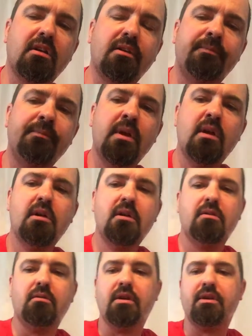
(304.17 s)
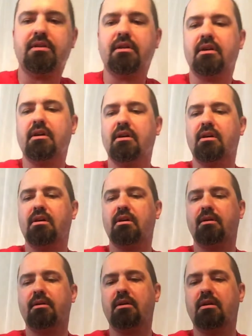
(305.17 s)
Ale with
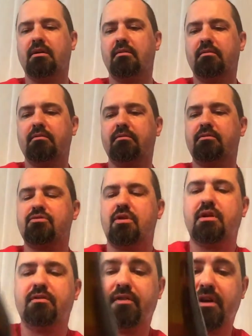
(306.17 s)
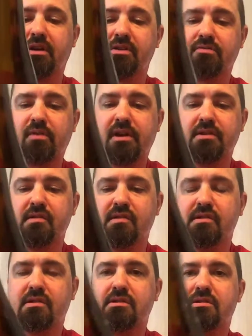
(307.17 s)
dried figs,
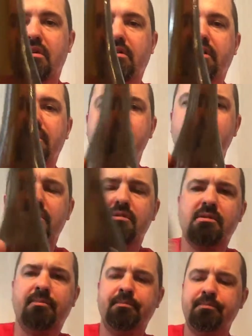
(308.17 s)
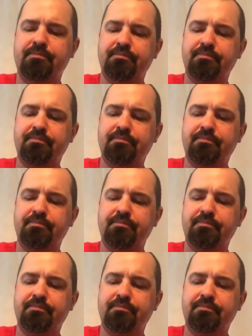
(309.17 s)
raisins, and star anise, because